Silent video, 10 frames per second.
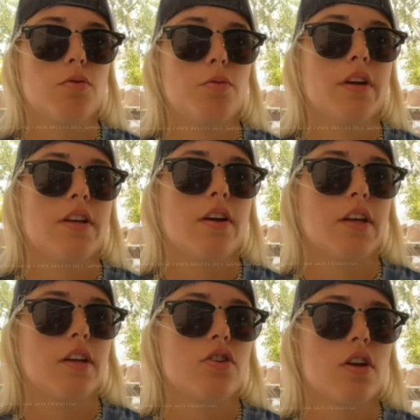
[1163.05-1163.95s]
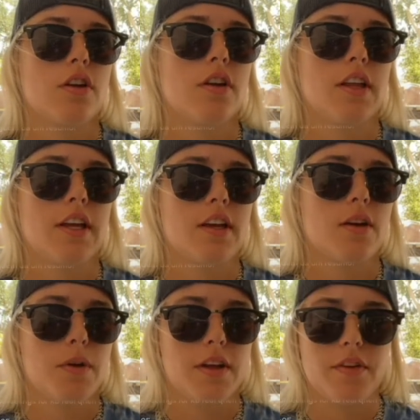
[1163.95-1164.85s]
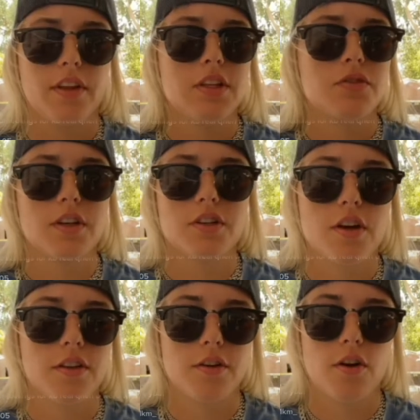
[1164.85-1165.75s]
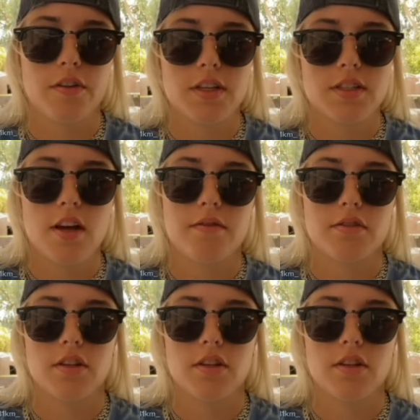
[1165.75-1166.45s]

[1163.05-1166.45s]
we were telling each other like we had feelings for each other and all this stuff.